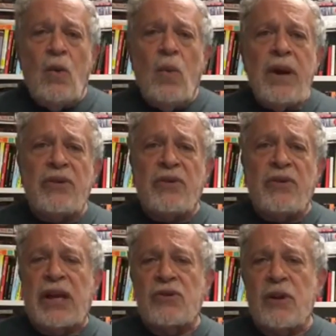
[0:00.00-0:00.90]
One other
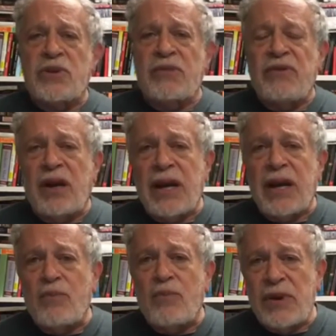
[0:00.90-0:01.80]
thing in terms of not
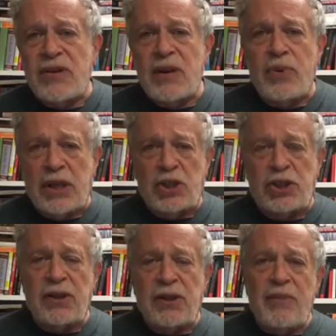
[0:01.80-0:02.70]
a pretty
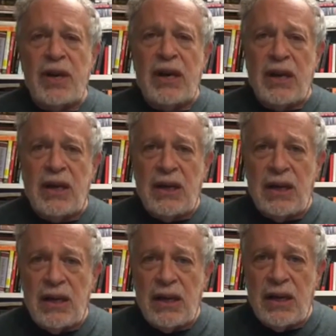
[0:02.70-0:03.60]
picture, let me
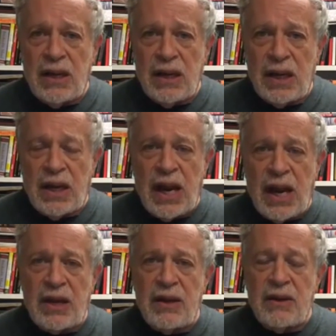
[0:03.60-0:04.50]

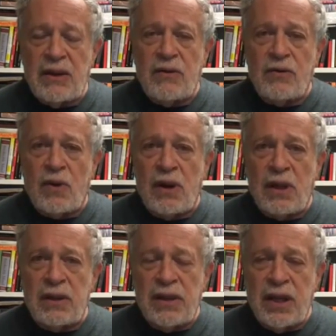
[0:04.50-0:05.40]
again draw
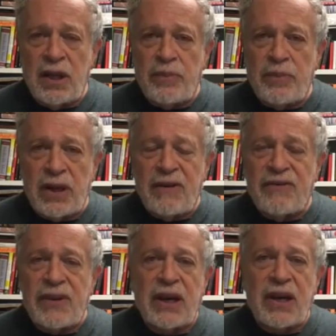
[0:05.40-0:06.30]
a little bit
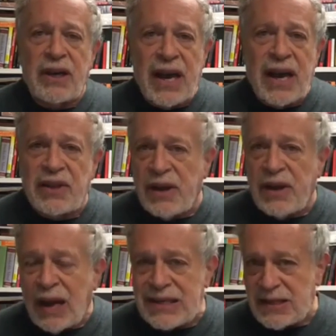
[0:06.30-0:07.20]
of connect the
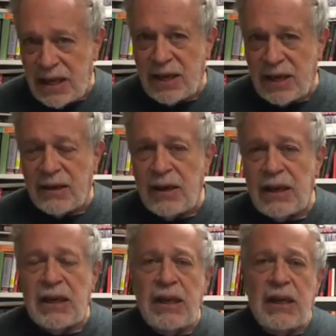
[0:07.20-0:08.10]
dots here,
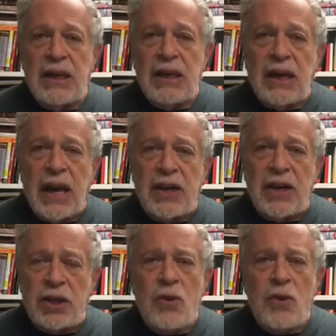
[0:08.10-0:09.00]
and
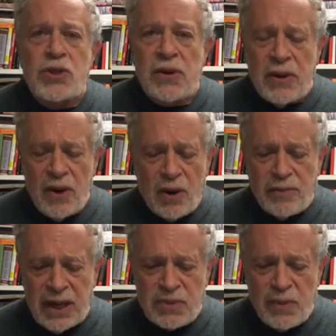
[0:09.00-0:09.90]
it's closer to
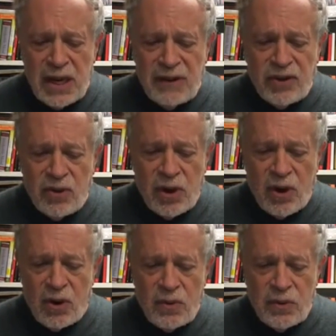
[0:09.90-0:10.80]
home. As many of you
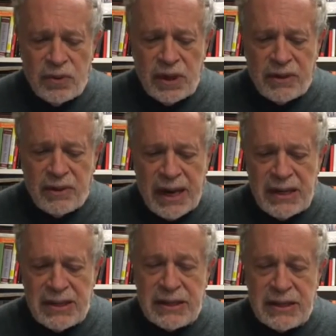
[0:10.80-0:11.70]
know, the other
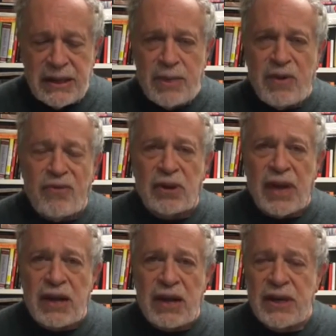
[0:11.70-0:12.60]
night before
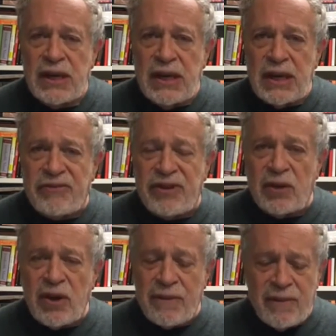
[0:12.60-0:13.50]
last, a
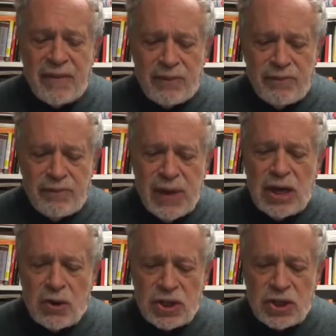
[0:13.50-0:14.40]
fellow named
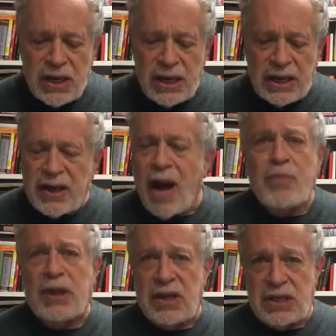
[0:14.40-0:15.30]
Milos
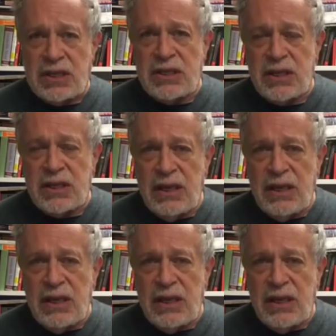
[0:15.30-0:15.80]
Yiannopoulos